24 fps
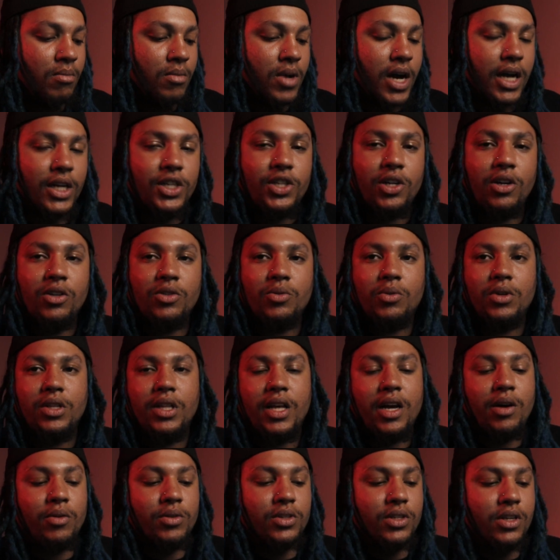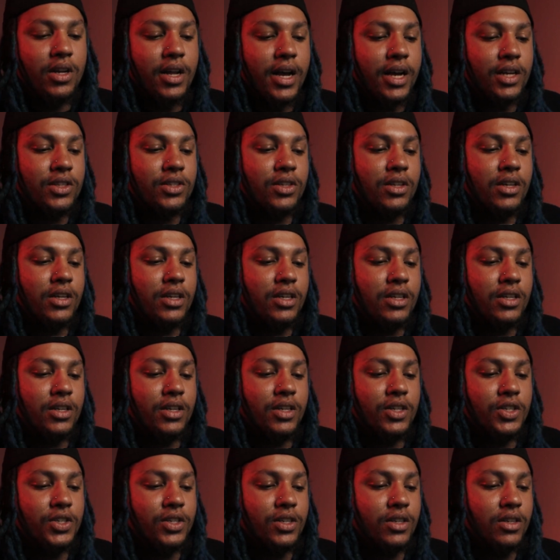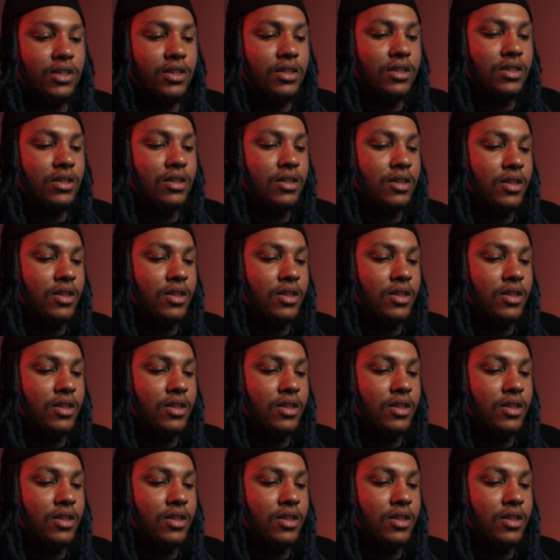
I chose one that was in excellent condition.